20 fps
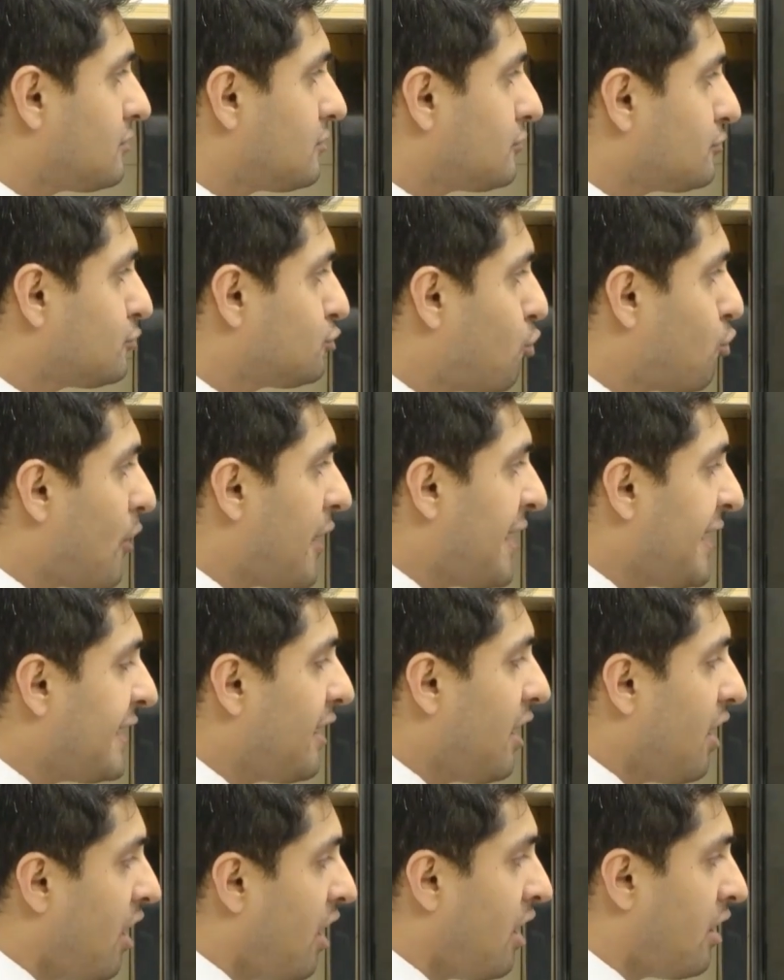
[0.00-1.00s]
way
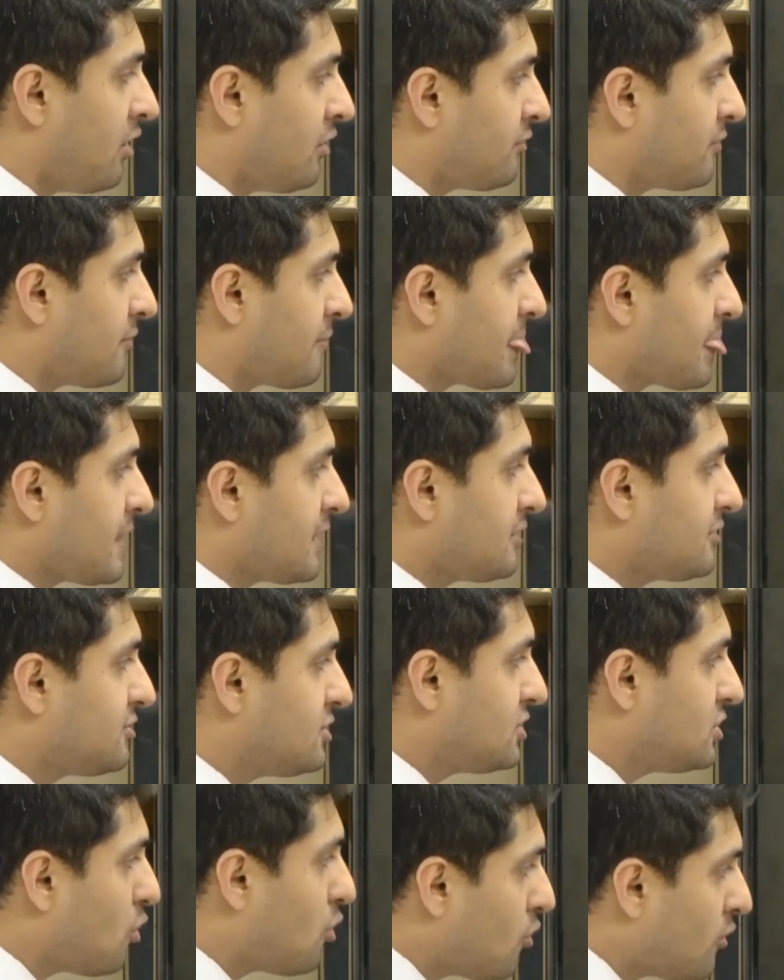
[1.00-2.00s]
of
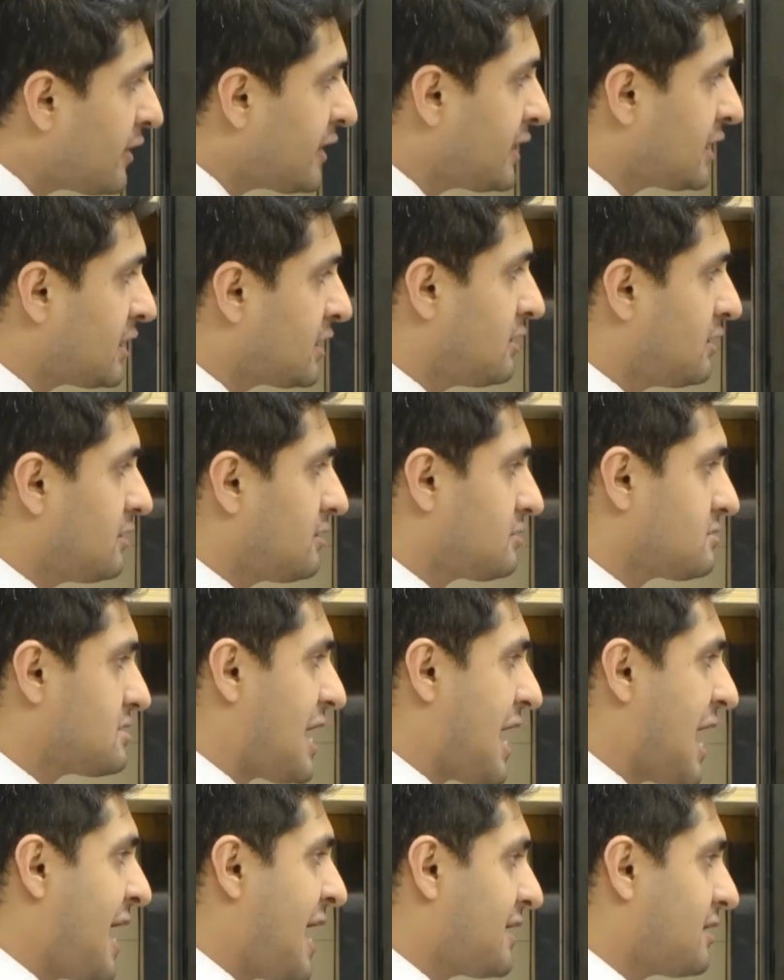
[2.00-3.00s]
knowing
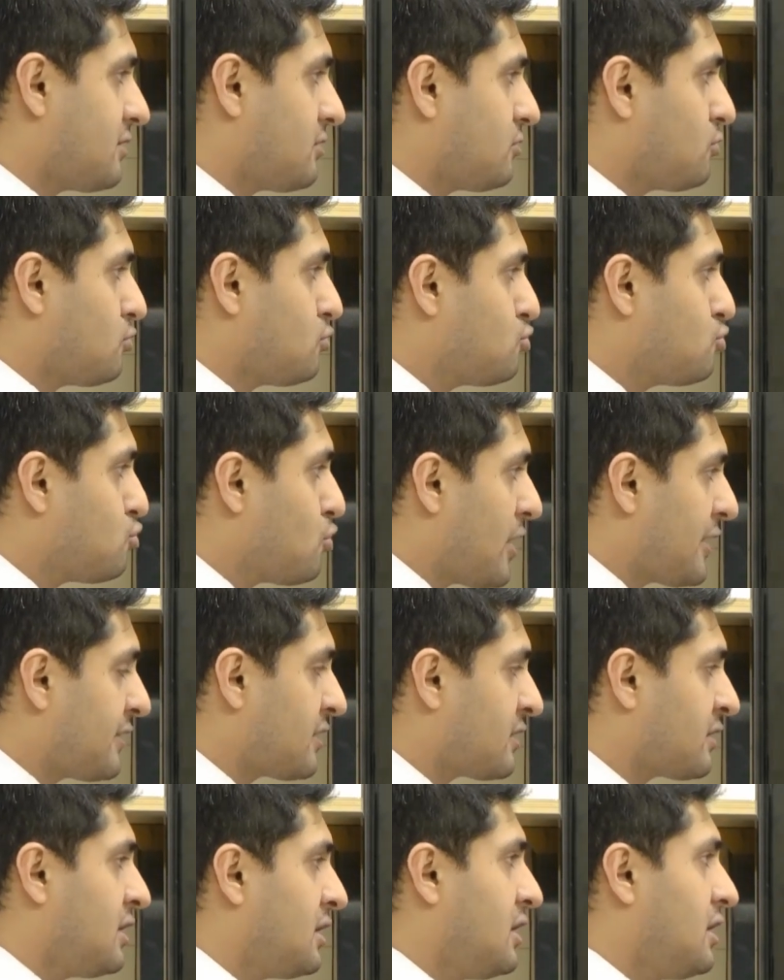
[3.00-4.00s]
that
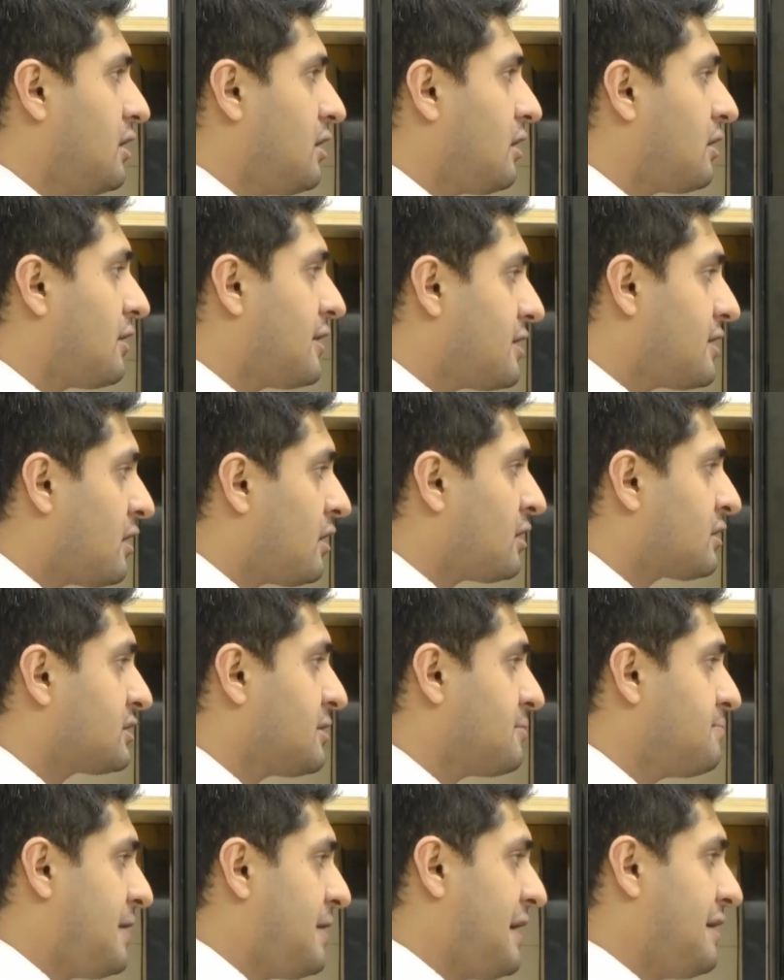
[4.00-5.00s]
whether or not
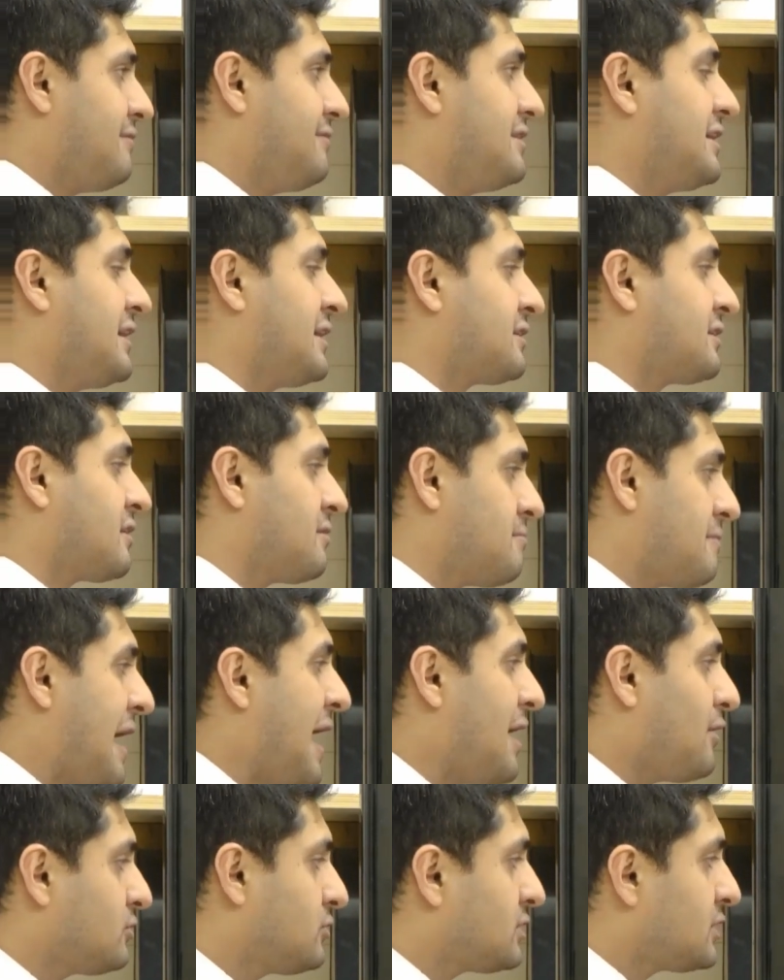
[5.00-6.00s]
the baby can come
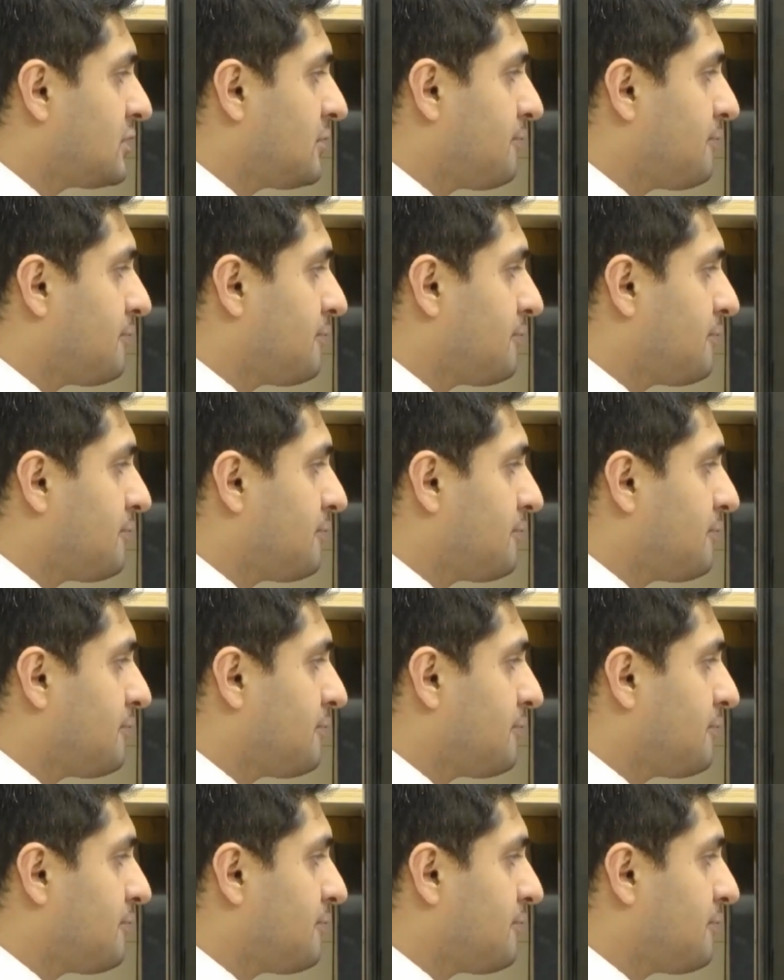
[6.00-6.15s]
out